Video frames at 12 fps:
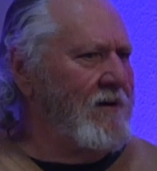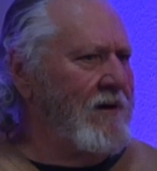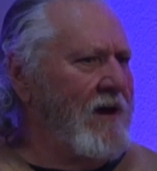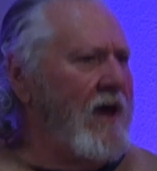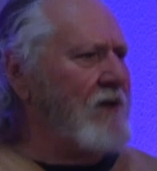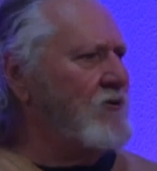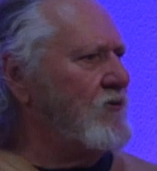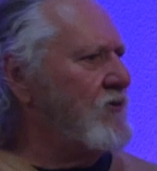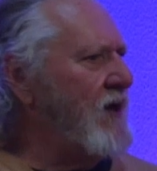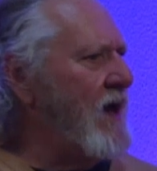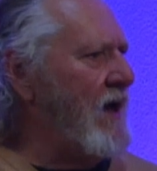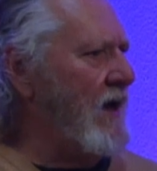haste the
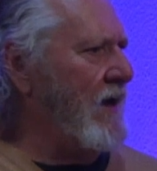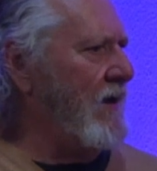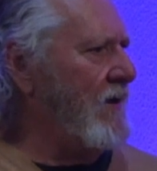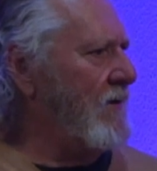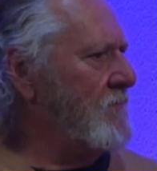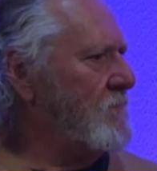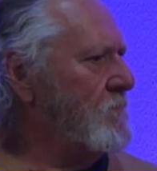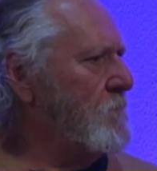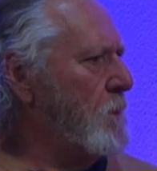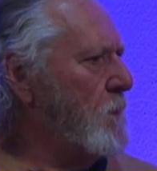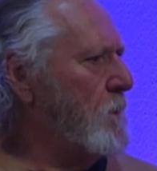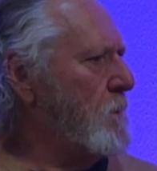day.
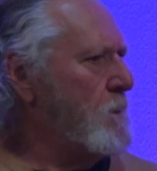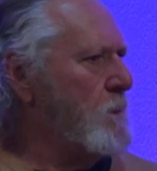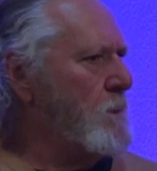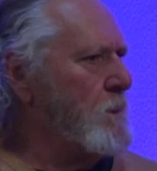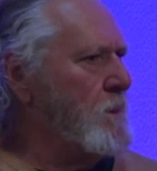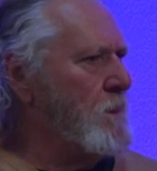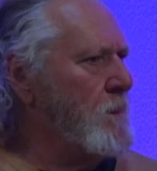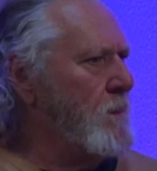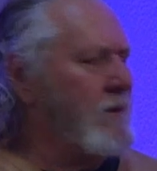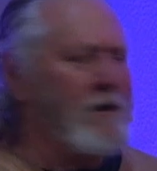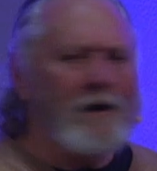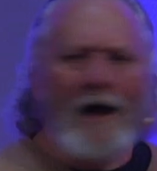
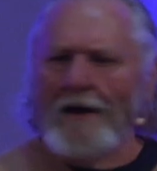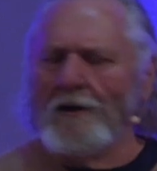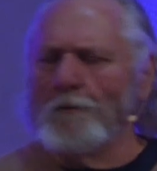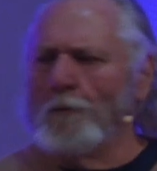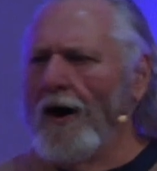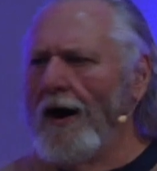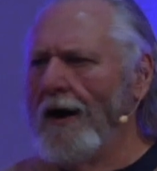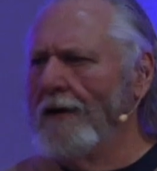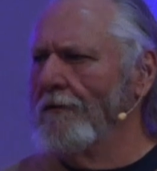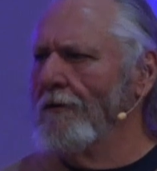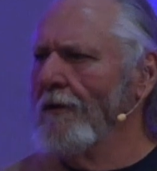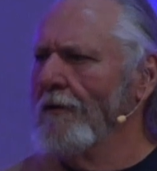Get occupied.
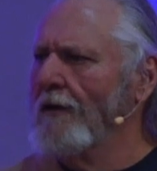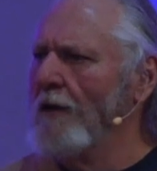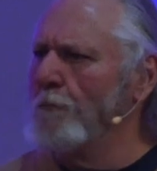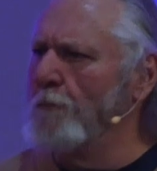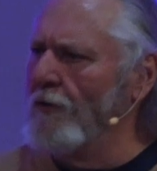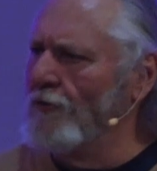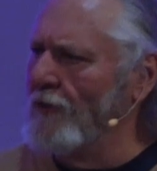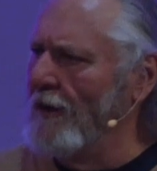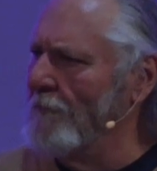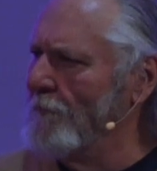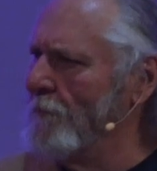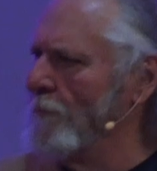Get
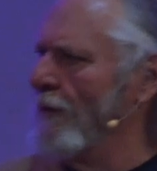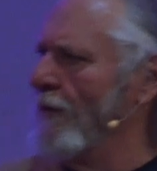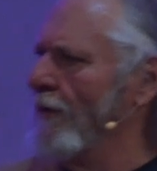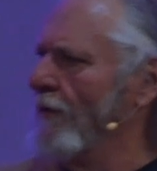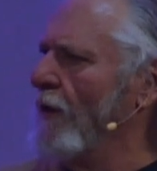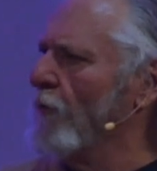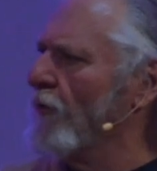busy. Get